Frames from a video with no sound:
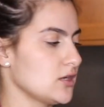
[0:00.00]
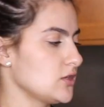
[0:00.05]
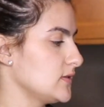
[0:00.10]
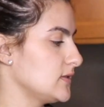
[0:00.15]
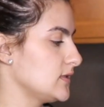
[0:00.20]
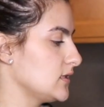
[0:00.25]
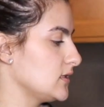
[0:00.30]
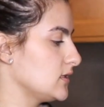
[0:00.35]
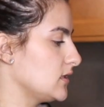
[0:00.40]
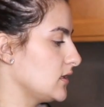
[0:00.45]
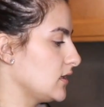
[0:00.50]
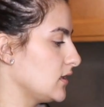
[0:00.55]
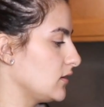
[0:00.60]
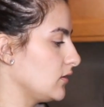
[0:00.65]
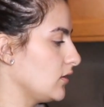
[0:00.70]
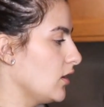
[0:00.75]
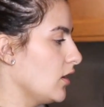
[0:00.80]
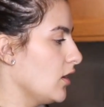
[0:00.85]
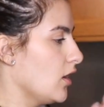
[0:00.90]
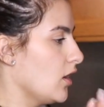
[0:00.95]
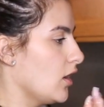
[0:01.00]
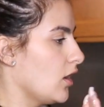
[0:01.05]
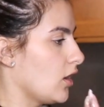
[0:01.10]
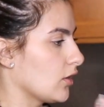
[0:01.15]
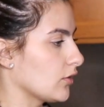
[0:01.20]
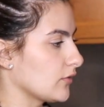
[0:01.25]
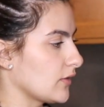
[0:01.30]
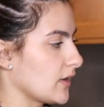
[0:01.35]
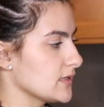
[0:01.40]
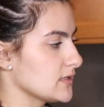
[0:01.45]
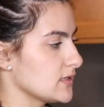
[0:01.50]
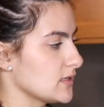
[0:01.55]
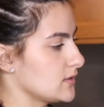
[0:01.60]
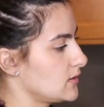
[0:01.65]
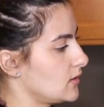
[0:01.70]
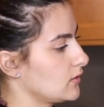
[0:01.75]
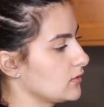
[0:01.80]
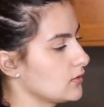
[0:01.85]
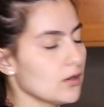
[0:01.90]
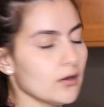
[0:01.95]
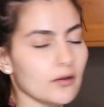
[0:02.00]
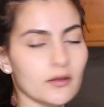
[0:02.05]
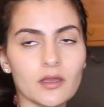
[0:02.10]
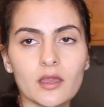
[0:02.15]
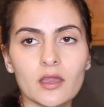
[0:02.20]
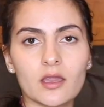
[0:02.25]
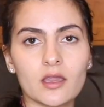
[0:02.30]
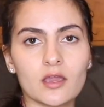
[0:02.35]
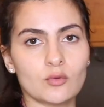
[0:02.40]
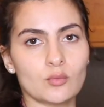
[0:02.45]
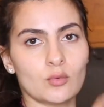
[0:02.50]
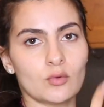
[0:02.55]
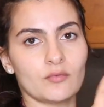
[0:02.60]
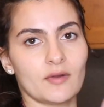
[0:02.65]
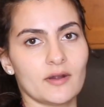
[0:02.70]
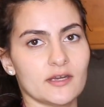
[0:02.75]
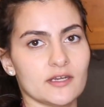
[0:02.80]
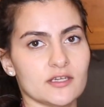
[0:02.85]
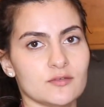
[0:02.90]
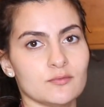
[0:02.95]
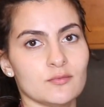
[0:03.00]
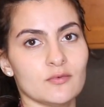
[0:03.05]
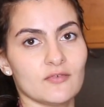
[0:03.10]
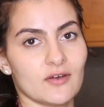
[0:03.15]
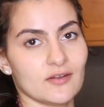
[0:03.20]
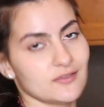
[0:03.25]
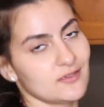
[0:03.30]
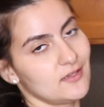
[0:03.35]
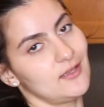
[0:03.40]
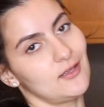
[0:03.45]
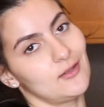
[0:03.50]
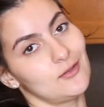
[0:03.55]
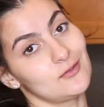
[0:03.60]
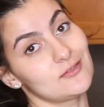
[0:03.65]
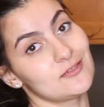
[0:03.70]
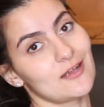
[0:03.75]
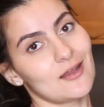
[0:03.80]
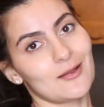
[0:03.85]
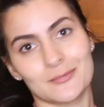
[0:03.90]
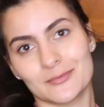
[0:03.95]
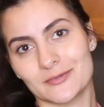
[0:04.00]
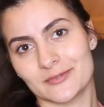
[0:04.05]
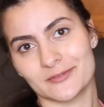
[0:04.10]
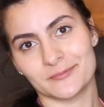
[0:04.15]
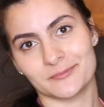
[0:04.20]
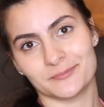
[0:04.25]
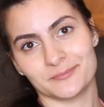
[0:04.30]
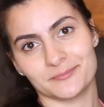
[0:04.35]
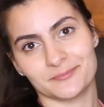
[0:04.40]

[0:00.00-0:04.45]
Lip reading: just until our rice is done cooking and we're ready to move on to the other steps.